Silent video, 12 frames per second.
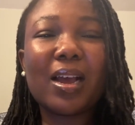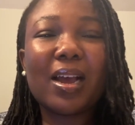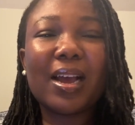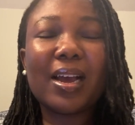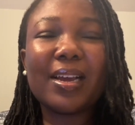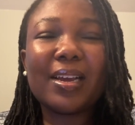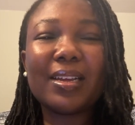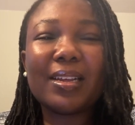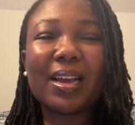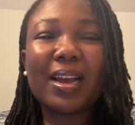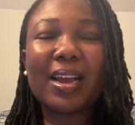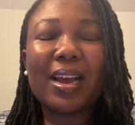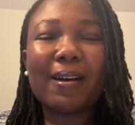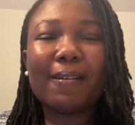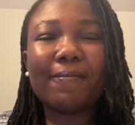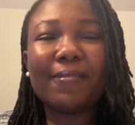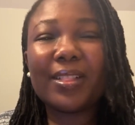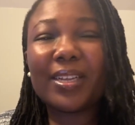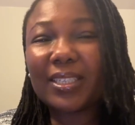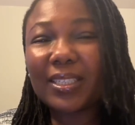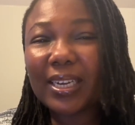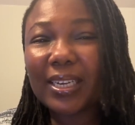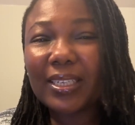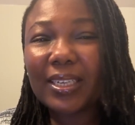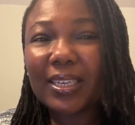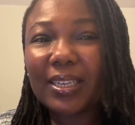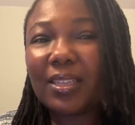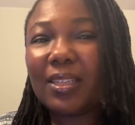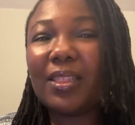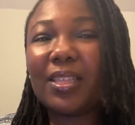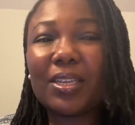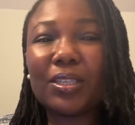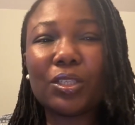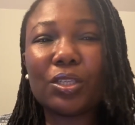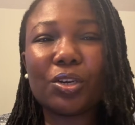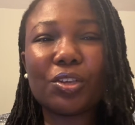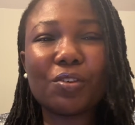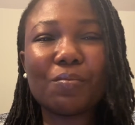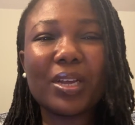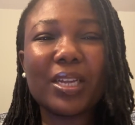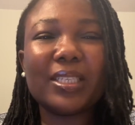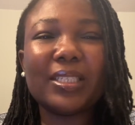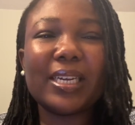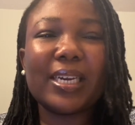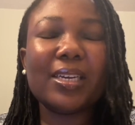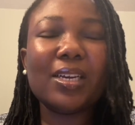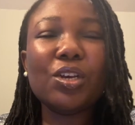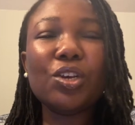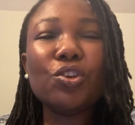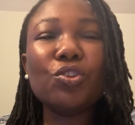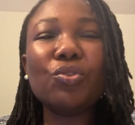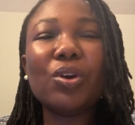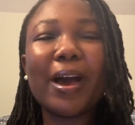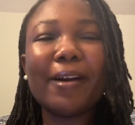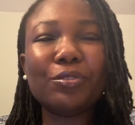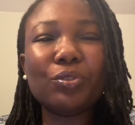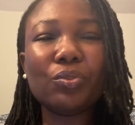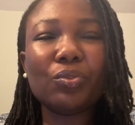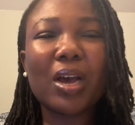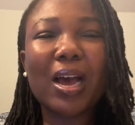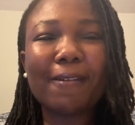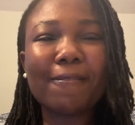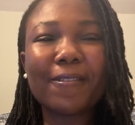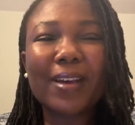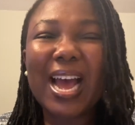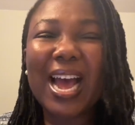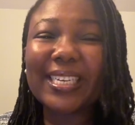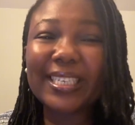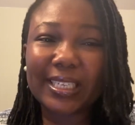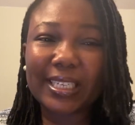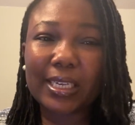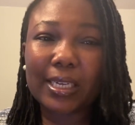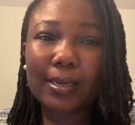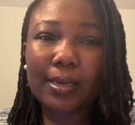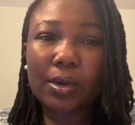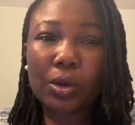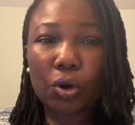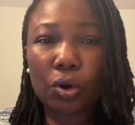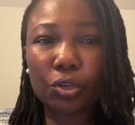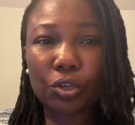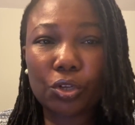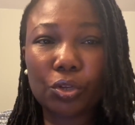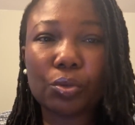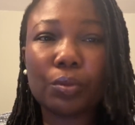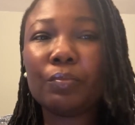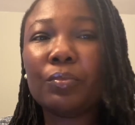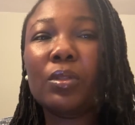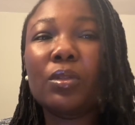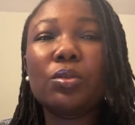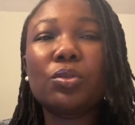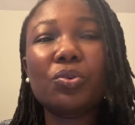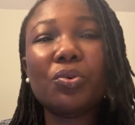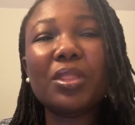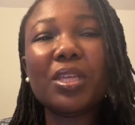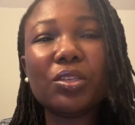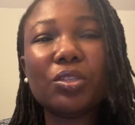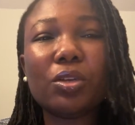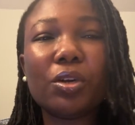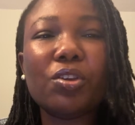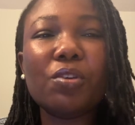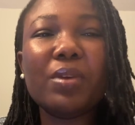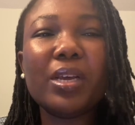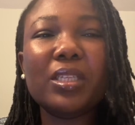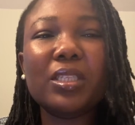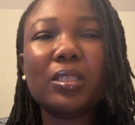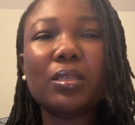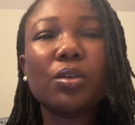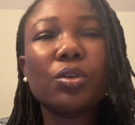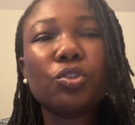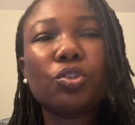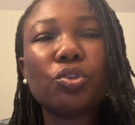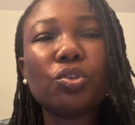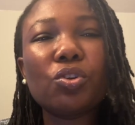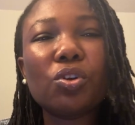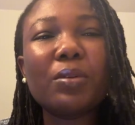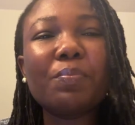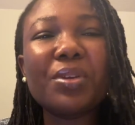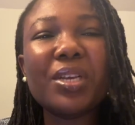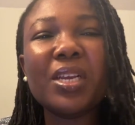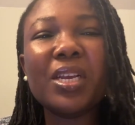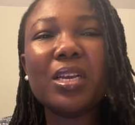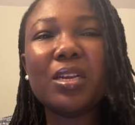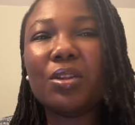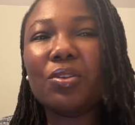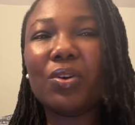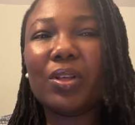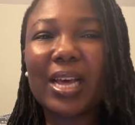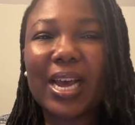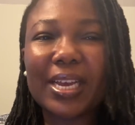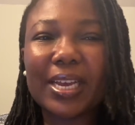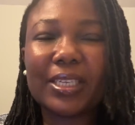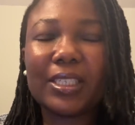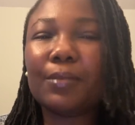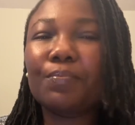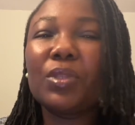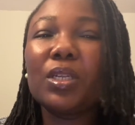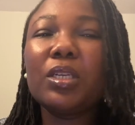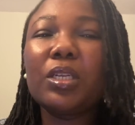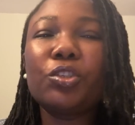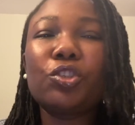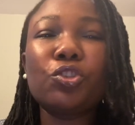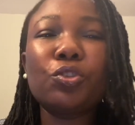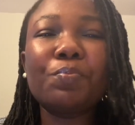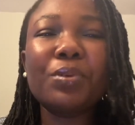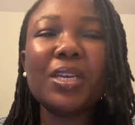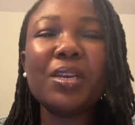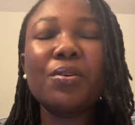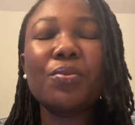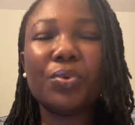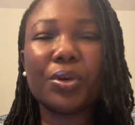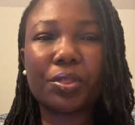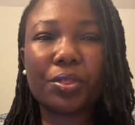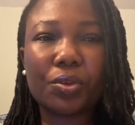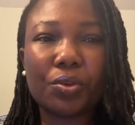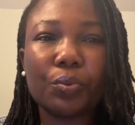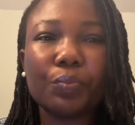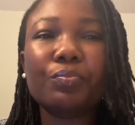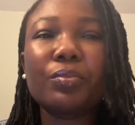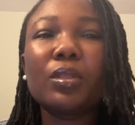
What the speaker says: I have listed these documents that you have to have handy on you. So these documents should not be in your luggage. They should be with you.